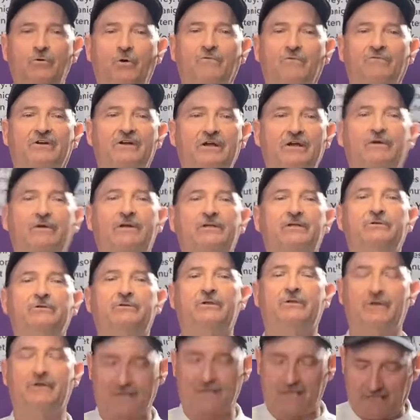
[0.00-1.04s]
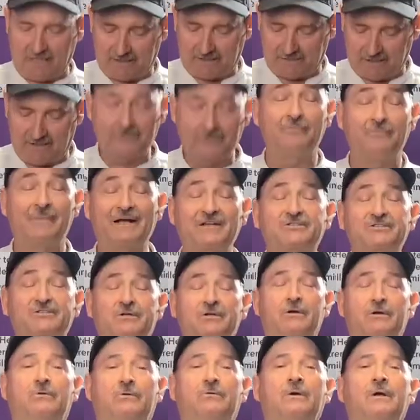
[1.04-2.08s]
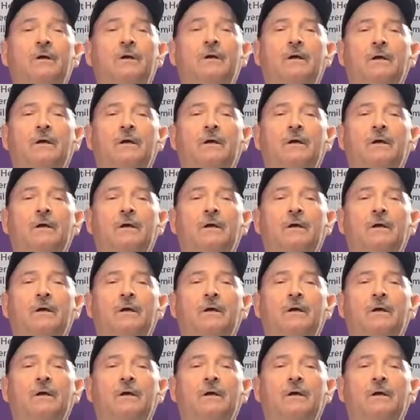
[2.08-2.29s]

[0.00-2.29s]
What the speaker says: over here at the New Mexico